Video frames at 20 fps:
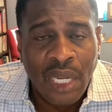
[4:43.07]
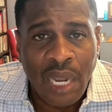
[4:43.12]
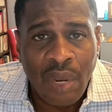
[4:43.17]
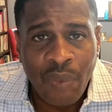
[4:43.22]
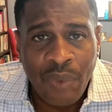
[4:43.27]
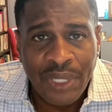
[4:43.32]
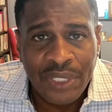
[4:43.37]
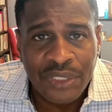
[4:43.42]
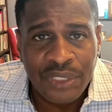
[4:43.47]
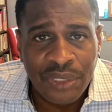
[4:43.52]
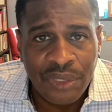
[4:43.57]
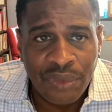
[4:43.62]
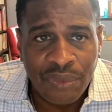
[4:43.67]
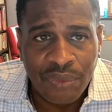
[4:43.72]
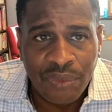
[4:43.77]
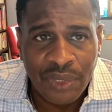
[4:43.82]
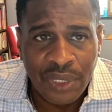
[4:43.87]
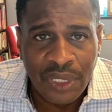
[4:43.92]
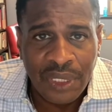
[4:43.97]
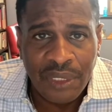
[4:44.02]
I want you to
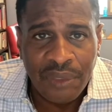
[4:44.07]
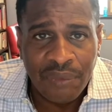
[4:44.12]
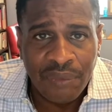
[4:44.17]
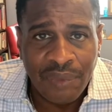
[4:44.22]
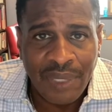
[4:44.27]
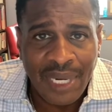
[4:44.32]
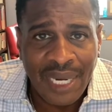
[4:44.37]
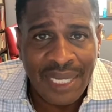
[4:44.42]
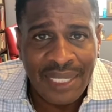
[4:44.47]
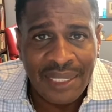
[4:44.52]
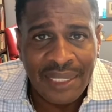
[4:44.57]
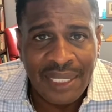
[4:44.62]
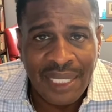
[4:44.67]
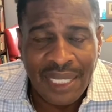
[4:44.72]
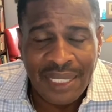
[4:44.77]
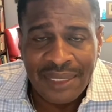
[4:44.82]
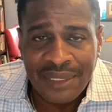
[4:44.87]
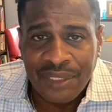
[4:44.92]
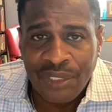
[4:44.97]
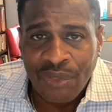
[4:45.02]
really
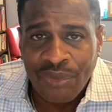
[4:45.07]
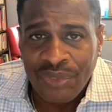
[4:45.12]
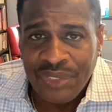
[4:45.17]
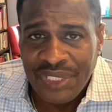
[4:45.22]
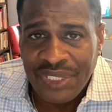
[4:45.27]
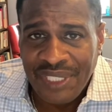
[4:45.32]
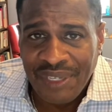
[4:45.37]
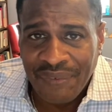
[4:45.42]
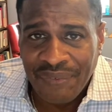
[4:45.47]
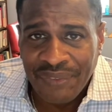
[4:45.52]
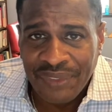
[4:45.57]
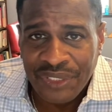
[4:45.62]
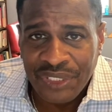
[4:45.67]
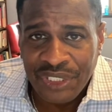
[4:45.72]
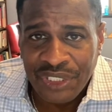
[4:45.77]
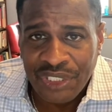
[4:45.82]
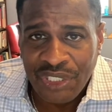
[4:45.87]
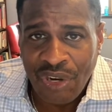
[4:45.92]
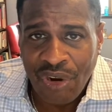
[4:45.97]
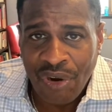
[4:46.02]
recognize those
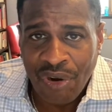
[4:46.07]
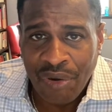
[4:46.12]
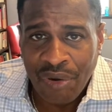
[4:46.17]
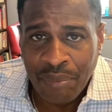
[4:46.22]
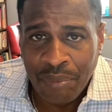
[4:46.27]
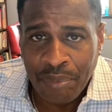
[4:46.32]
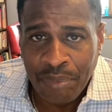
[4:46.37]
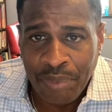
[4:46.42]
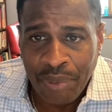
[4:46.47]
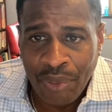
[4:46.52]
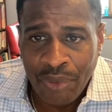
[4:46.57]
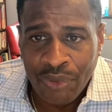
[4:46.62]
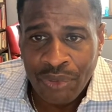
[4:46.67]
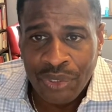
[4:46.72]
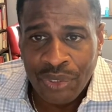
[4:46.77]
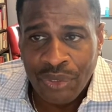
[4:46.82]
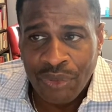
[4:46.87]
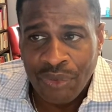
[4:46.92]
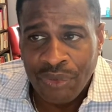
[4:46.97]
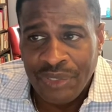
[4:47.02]
differences aren't
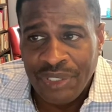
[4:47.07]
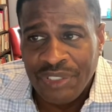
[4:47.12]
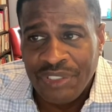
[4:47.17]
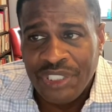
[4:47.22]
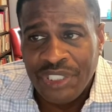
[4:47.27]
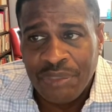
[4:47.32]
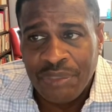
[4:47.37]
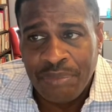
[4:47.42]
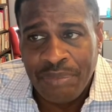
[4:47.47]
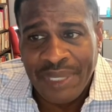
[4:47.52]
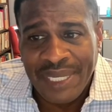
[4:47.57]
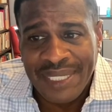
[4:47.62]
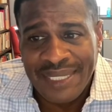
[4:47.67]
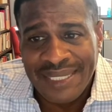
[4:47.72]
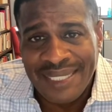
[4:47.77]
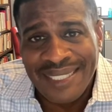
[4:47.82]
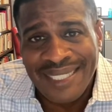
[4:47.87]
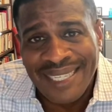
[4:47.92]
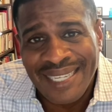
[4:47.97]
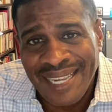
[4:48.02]
personal. They're just
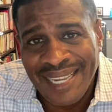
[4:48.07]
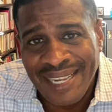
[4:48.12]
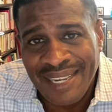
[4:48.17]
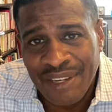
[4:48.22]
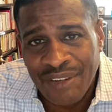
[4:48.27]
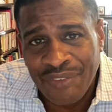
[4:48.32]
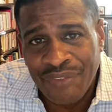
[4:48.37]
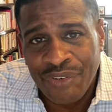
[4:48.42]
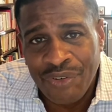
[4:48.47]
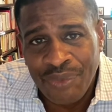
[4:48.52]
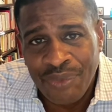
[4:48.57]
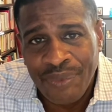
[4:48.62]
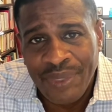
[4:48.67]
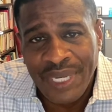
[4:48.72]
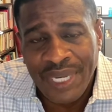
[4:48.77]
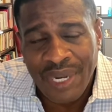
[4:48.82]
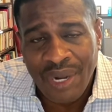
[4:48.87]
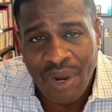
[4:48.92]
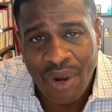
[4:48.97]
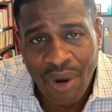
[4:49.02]
baked in the cake of who
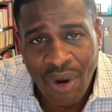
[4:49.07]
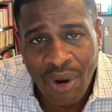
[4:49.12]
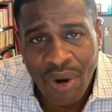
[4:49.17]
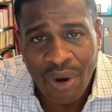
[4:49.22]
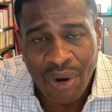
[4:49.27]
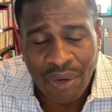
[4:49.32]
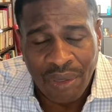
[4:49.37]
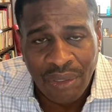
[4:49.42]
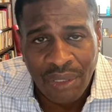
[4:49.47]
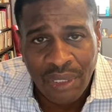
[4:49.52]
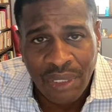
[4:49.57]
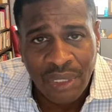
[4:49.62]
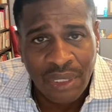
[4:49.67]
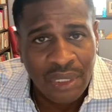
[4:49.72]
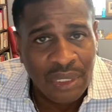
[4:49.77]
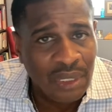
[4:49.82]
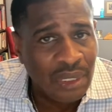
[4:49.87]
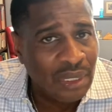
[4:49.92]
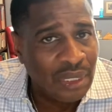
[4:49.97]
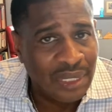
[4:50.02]
we are.
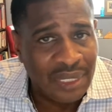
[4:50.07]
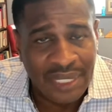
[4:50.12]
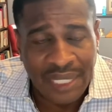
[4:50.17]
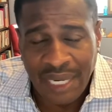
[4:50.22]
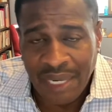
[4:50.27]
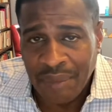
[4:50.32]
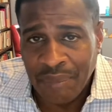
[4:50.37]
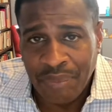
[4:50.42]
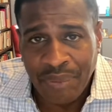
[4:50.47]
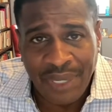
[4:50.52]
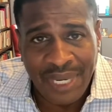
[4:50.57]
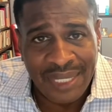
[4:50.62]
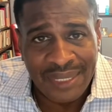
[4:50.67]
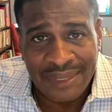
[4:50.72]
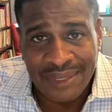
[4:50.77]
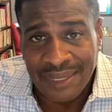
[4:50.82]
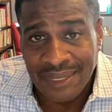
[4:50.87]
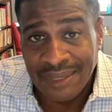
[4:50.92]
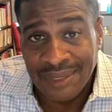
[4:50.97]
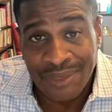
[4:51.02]
A
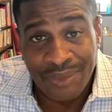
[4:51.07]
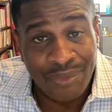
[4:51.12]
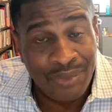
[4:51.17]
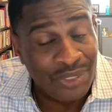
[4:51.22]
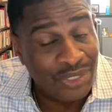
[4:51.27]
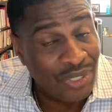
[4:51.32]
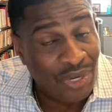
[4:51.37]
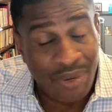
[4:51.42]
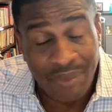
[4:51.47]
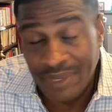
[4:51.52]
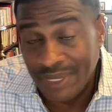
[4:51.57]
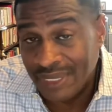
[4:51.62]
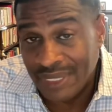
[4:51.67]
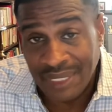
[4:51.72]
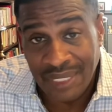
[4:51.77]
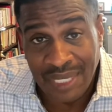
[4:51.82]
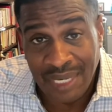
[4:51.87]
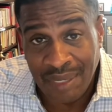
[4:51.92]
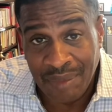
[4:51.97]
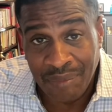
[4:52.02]
non-processor was always a
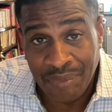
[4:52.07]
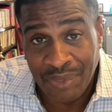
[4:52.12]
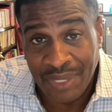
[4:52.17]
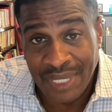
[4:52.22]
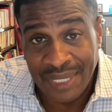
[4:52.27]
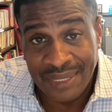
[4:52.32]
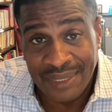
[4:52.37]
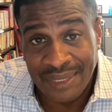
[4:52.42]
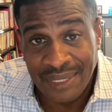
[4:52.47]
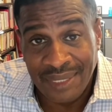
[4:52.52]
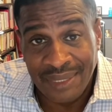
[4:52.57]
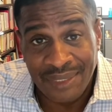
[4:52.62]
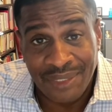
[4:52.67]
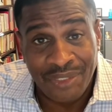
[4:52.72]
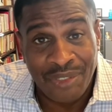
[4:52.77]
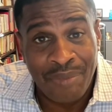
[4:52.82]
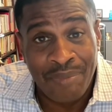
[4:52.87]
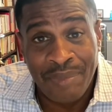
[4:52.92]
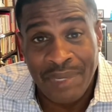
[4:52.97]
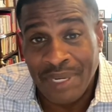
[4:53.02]

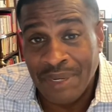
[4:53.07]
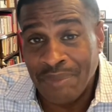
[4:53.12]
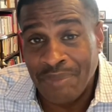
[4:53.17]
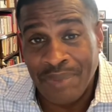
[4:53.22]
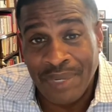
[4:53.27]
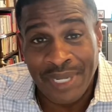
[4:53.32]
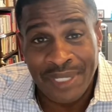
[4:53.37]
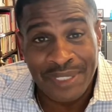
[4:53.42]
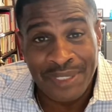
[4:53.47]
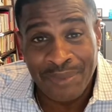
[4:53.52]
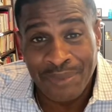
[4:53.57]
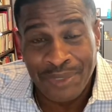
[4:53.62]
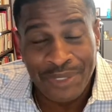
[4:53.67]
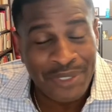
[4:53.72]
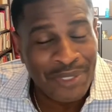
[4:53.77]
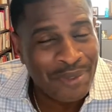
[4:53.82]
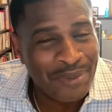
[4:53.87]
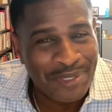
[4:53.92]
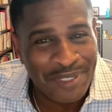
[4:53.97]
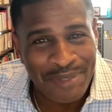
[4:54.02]
non-processor. A metaprocessor was
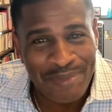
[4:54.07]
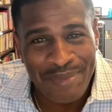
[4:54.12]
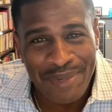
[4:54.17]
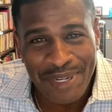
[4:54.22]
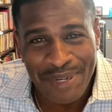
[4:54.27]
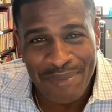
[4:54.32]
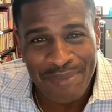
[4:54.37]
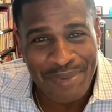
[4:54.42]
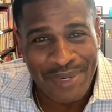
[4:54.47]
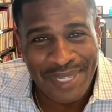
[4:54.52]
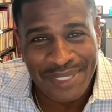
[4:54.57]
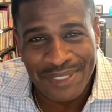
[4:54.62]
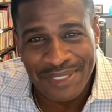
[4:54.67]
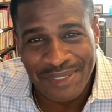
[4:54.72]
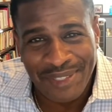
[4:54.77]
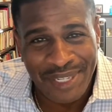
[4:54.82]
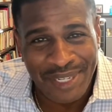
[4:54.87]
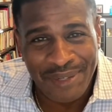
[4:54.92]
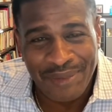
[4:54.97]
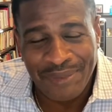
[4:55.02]
always a
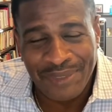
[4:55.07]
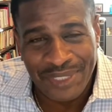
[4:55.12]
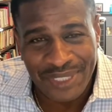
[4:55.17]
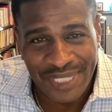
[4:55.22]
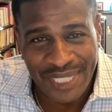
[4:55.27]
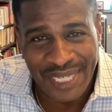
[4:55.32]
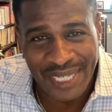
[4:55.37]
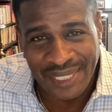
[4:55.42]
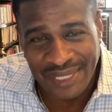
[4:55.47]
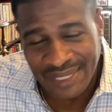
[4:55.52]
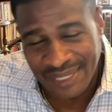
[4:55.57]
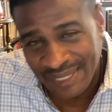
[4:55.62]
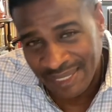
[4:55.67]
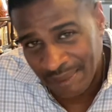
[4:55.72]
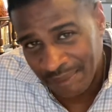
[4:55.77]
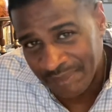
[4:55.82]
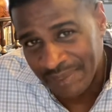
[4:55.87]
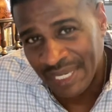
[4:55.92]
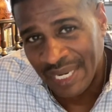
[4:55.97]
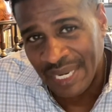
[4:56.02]
metaprocessor. They don't change.
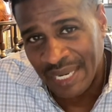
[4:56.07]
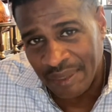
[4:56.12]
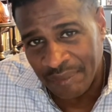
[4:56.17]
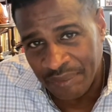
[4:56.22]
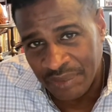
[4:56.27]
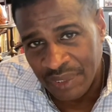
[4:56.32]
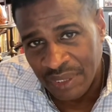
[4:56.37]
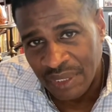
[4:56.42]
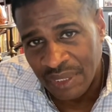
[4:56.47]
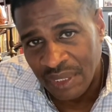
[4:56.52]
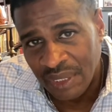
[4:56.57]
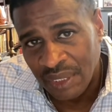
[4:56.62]
Sometimes